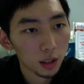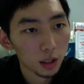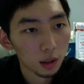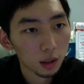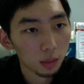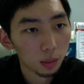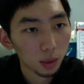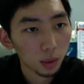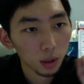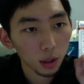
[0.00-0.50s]
in
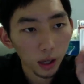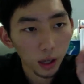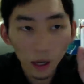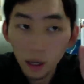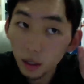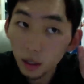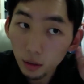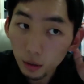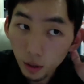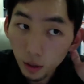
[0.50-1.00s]
what
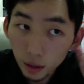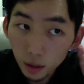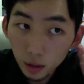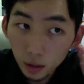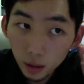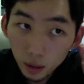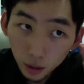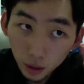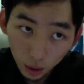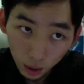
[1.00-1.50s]
kind, like
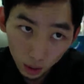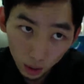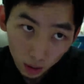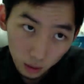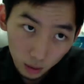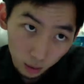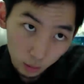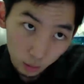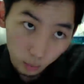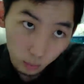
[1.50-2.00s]

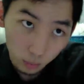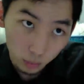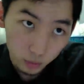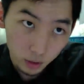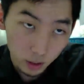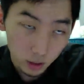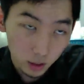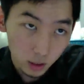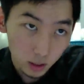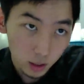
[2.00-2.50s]

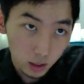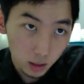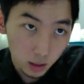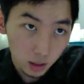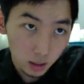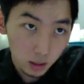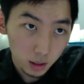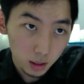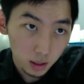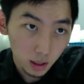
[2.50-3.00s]
just
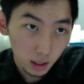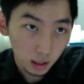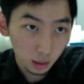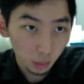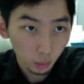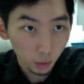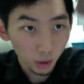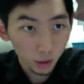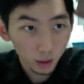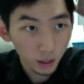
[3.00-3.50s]
seeing
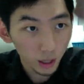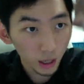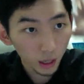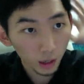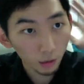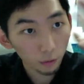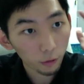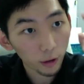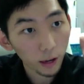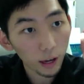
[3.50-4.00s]
what kind
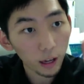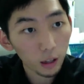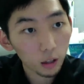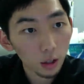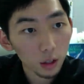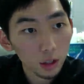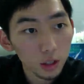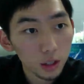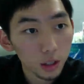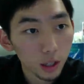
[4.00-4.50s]
of hair
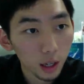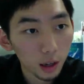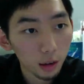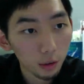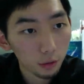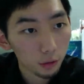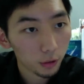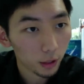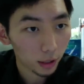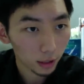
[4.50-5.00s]
loss you
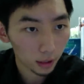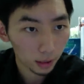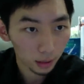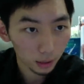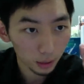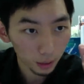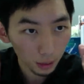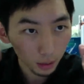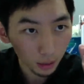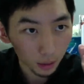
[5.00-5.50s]
have, like,
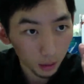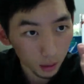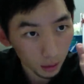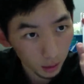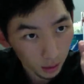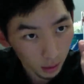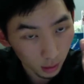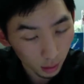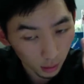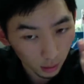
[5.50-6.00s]

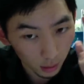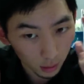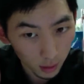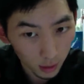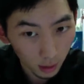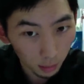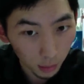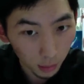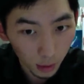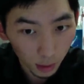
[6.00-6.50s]
because it can
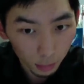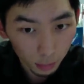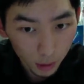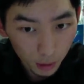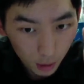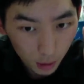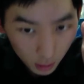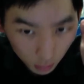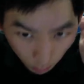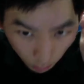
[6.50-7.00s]
sometimes
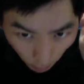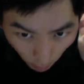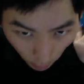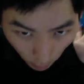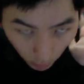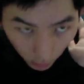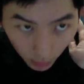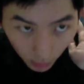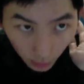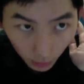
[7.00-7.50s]
just be
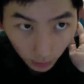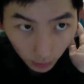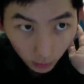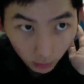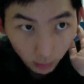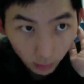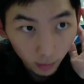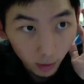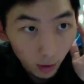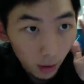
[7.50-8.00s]
thinning,
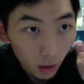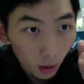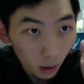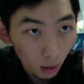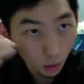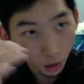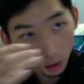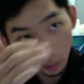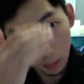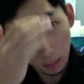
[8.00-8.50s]

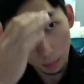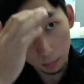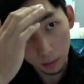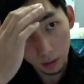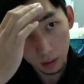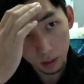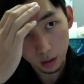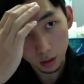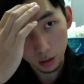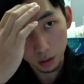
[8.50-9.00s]
or it might be,
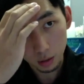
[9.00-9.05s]
you